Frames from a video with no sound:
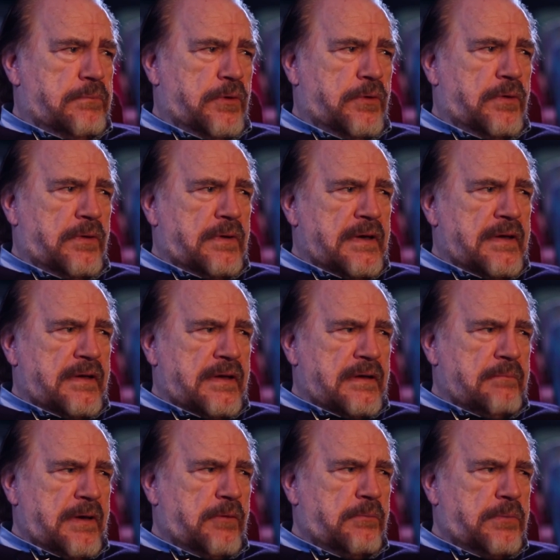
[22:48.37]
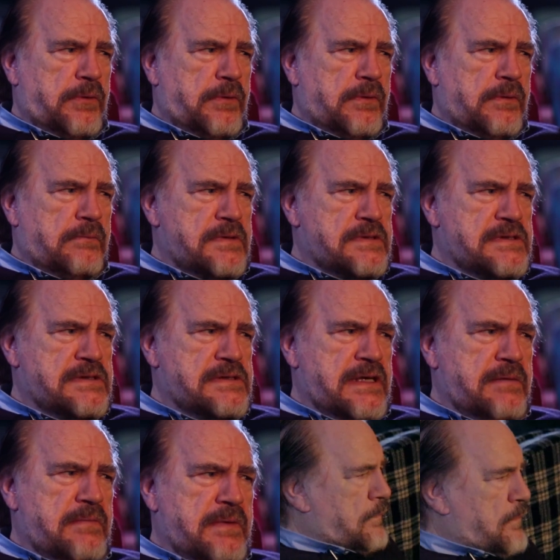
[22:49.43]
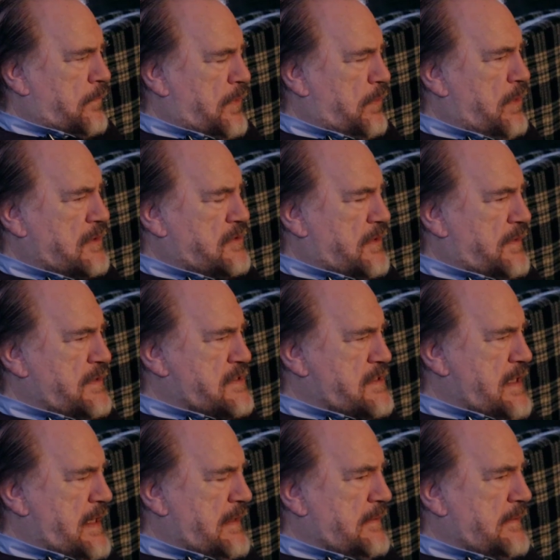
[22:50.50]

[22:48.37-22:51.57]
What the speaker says: Bourne, I think. Mel Bourne is his name. We worked on the set,